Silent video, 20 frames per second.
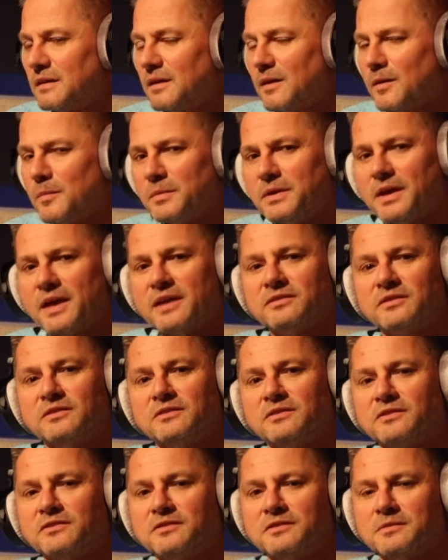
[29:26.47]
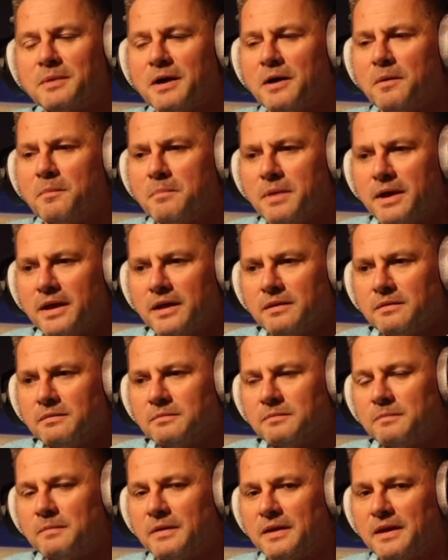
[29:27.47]
Since this is about
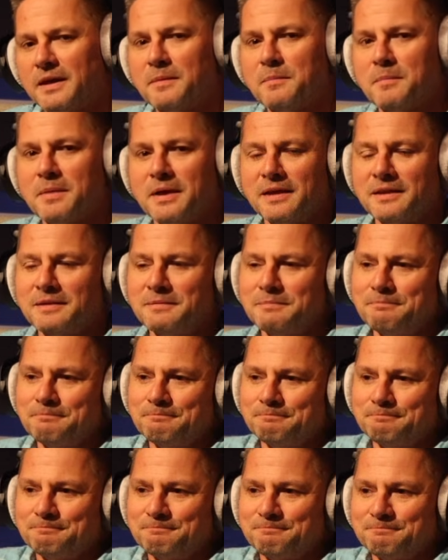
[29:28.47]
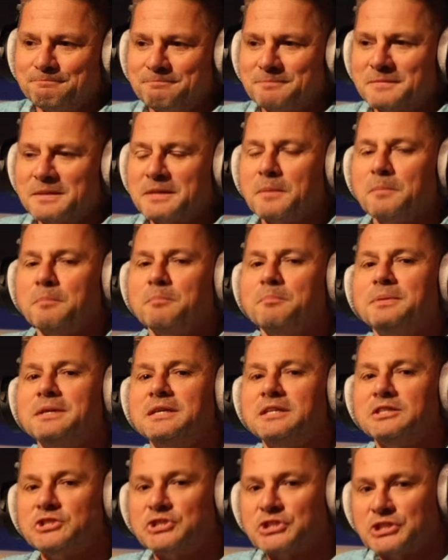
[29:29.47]
men, hey, men,
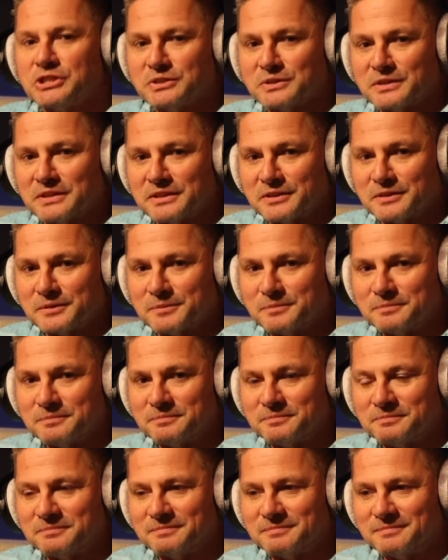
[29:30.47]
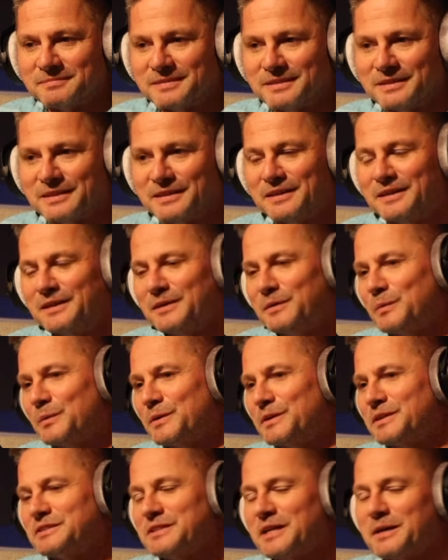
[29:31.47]
be a cheerleader.
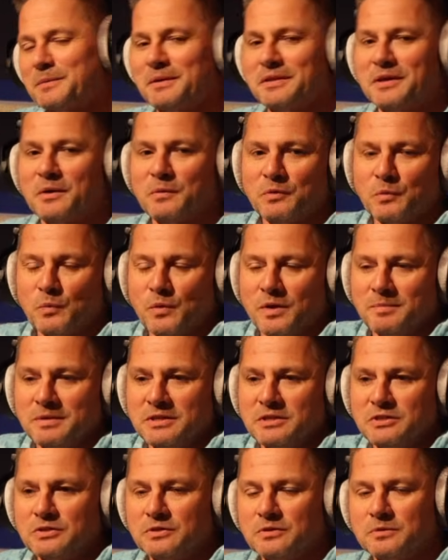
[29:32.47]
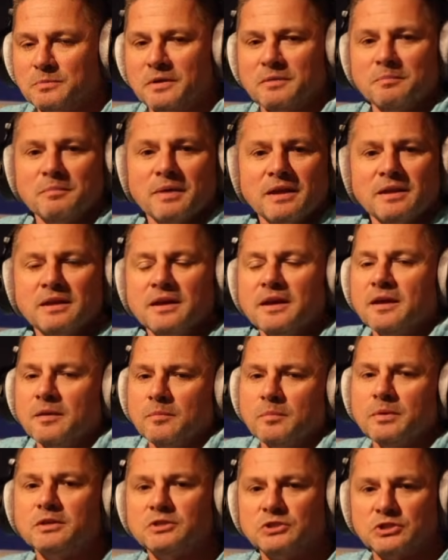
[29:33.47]
We're going to talk about that with women too, but men,
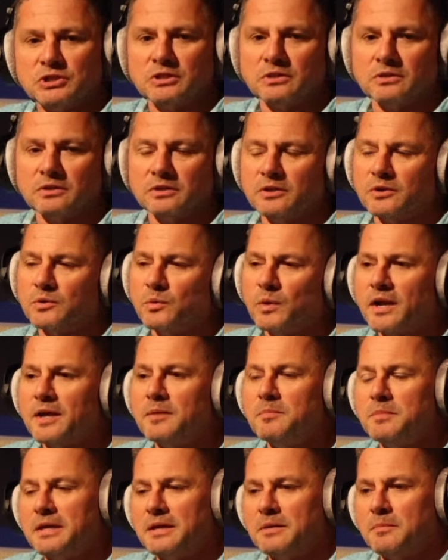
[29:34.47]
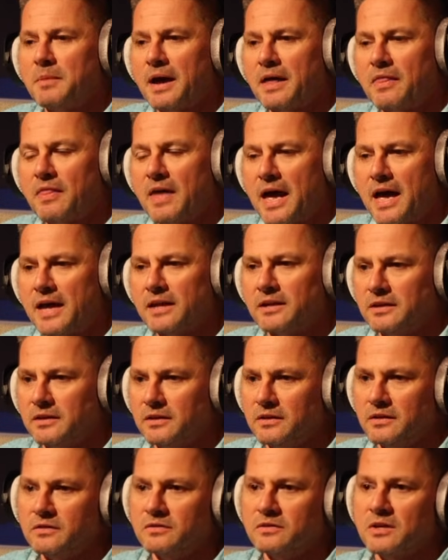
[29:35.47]
be a cheerleader. And what I mean by that
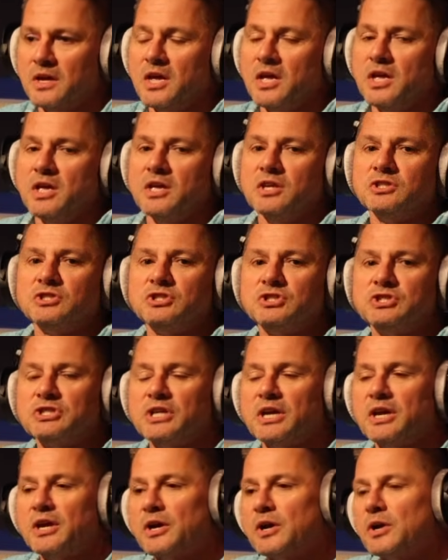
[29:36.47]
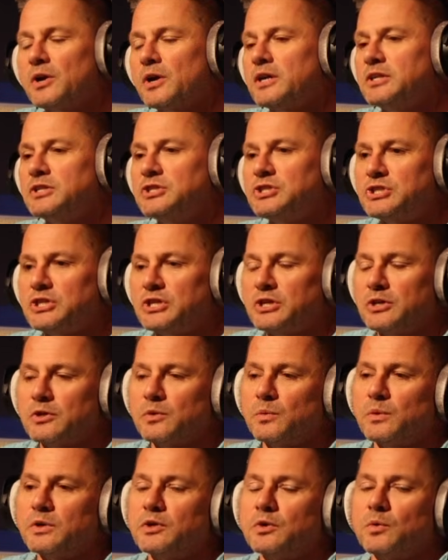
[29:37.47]
is share and
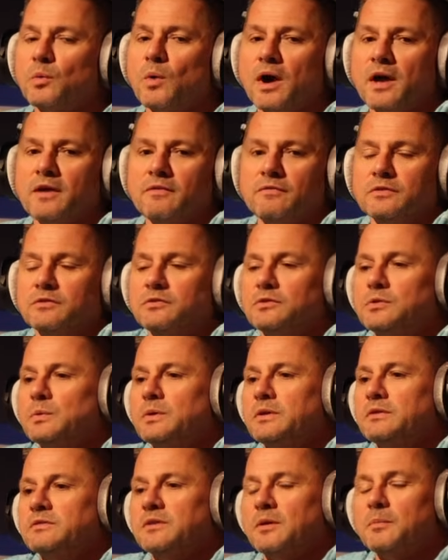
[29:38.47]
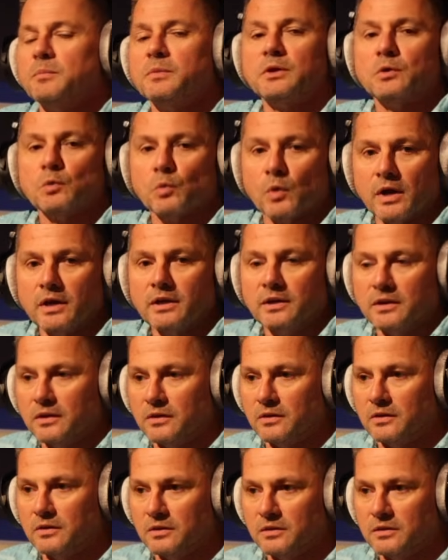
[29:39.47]
cheer when your wife is doing something right
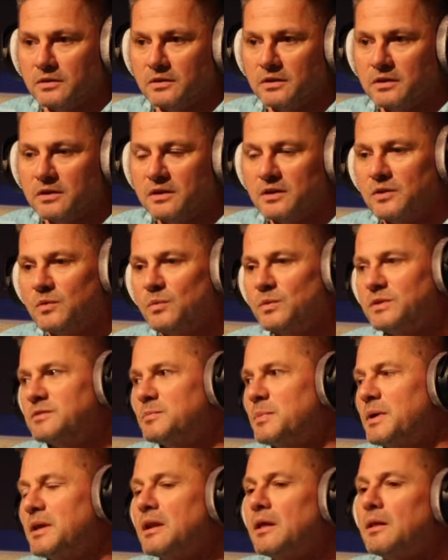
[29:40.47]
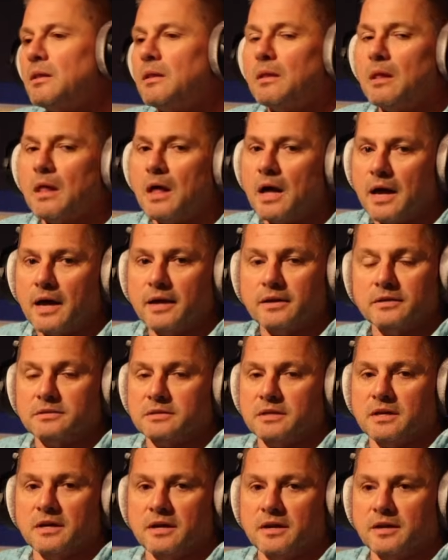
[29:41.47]
and good. We spend a lot of
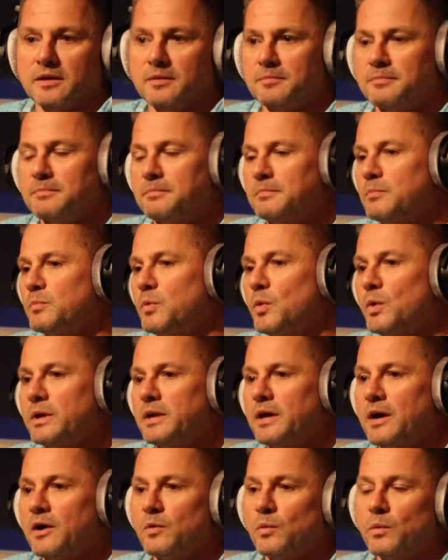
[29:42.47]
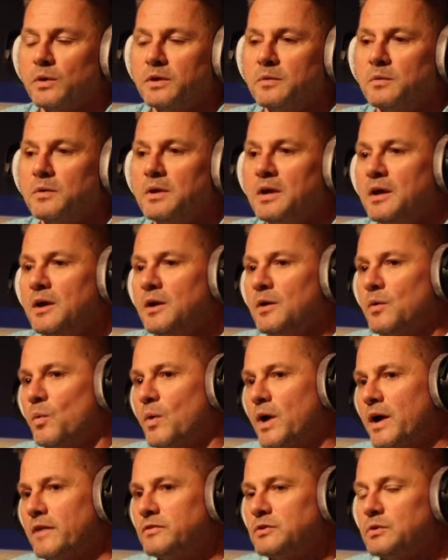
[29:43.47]
time pointing out when
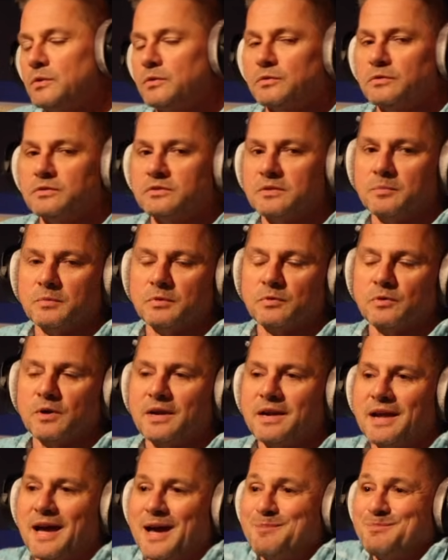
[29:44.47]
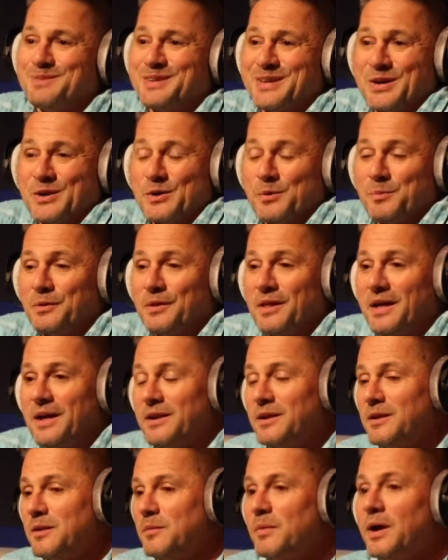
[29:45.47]
wives don't do something right. I'm terrible
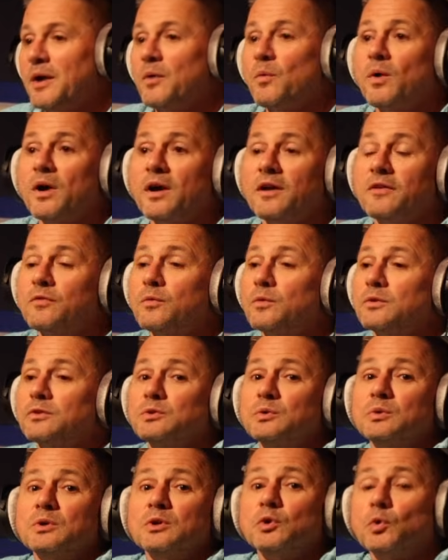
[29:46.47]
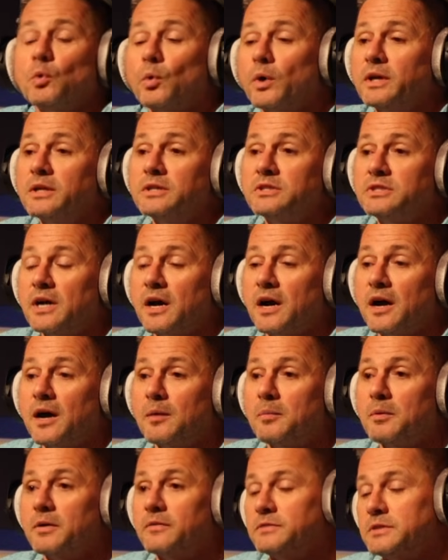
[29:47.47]
at it. My wife will do a great
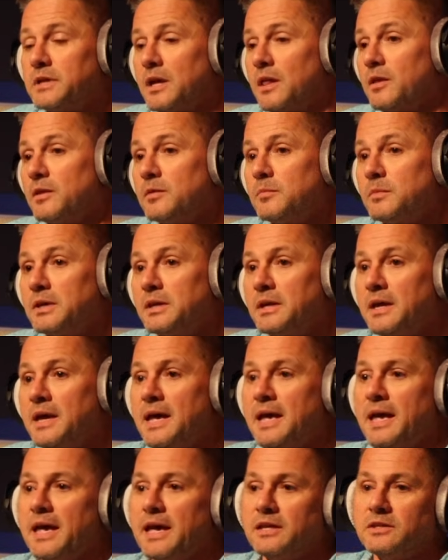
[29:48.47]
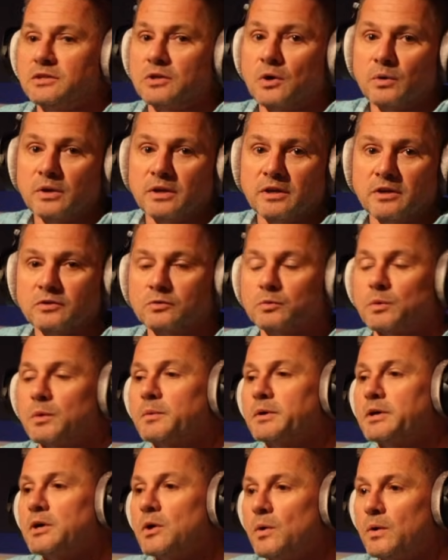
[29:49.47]
job of telling me, hey, Tony, here's where
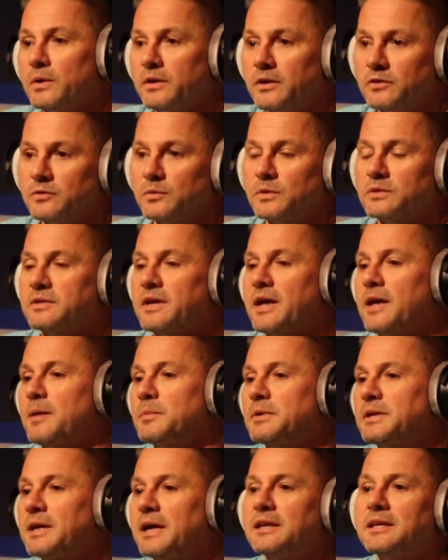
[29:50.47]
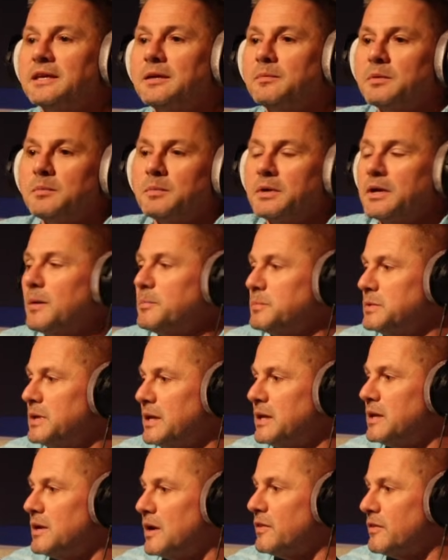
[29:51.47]
we're going. Here's what's happening, kind of keeping me
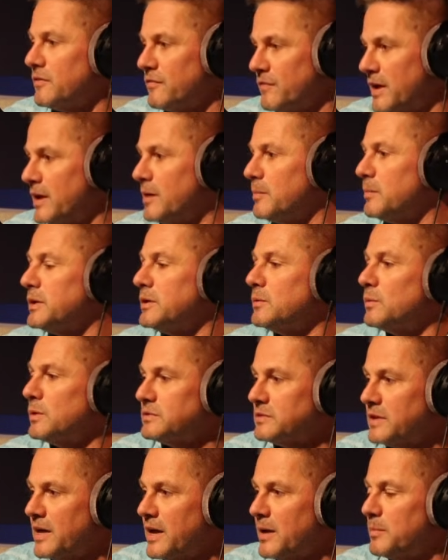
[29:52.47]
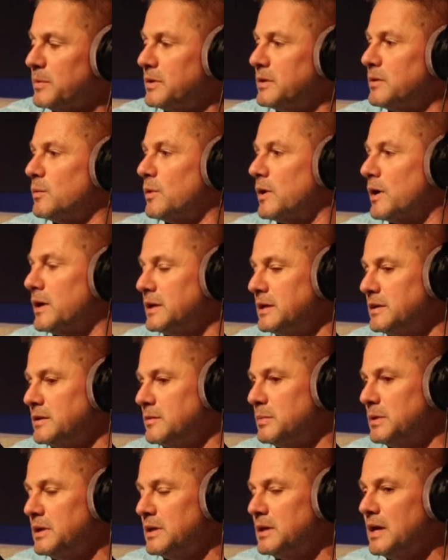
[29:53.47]
updated on the family and what's happening, where I need
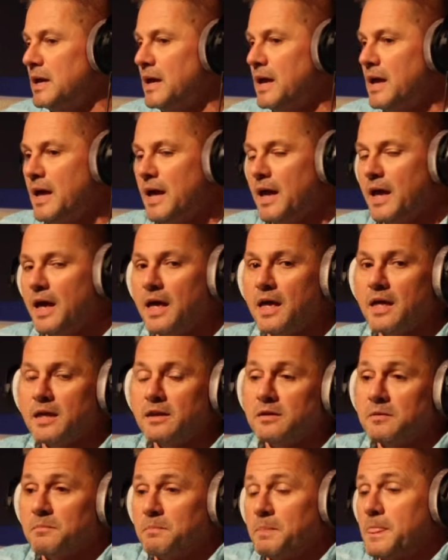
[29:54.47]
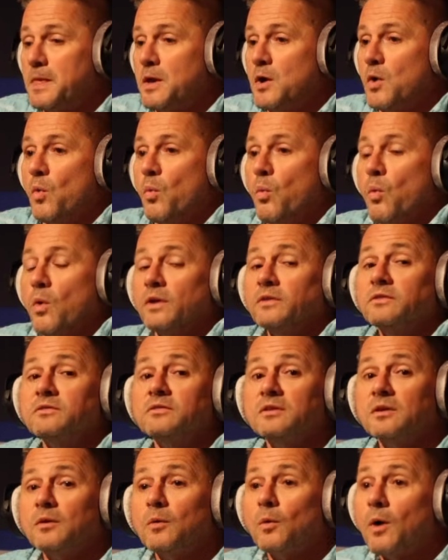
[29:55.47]
to be. And
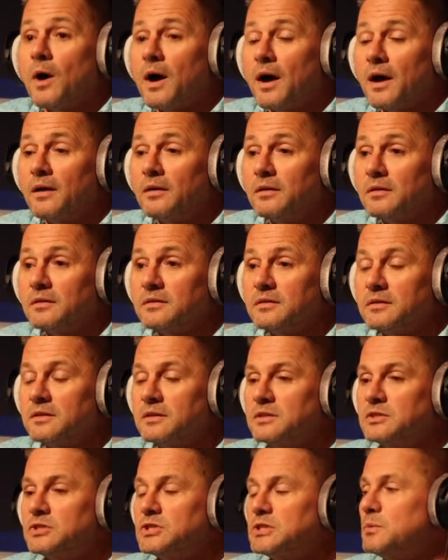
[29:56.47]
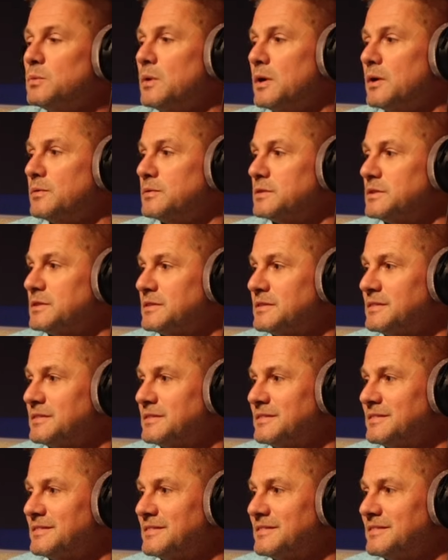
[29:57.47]
once in a while, she won't.
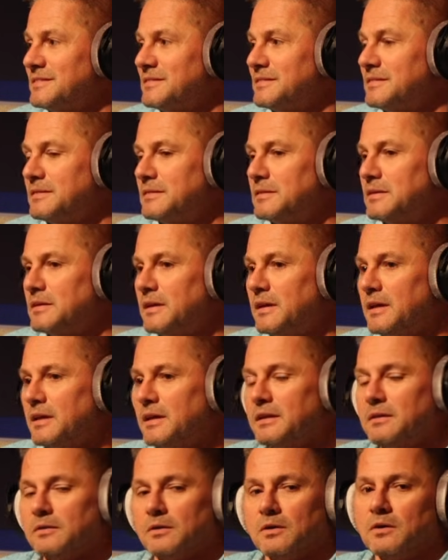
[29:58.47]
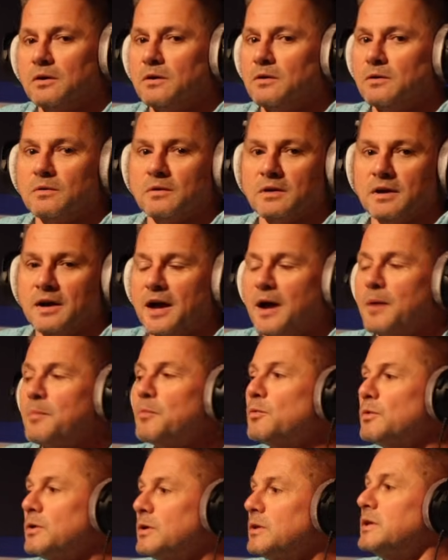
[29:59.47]
And,
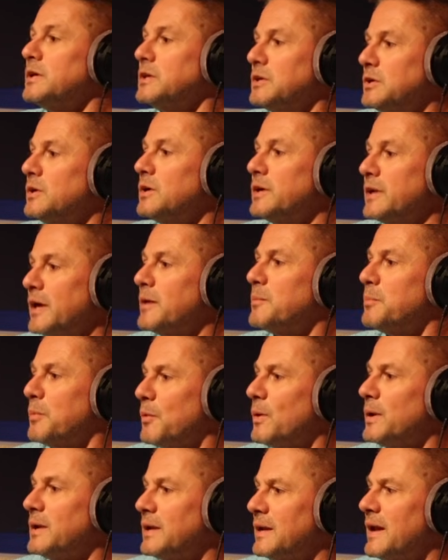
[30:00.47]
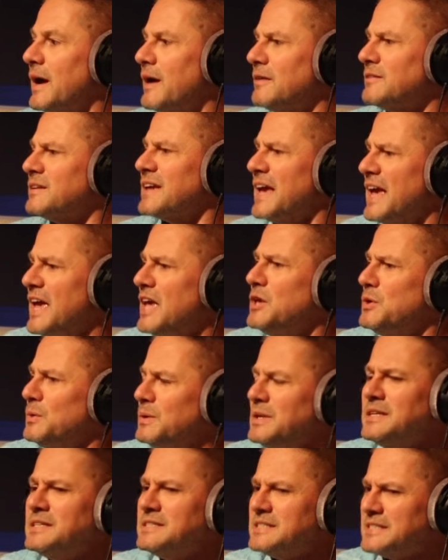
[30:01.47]
I'm really good at pointing out, like, hey, you
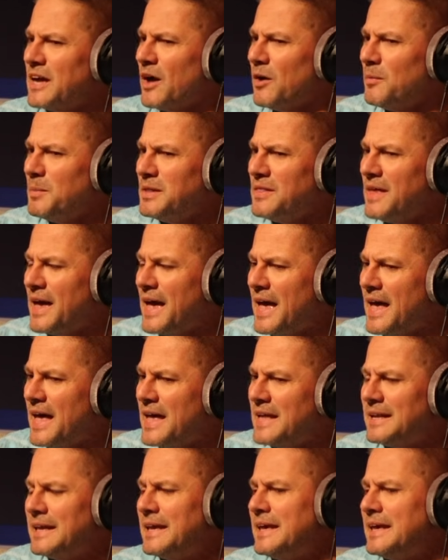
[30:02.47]
didn't tell me that.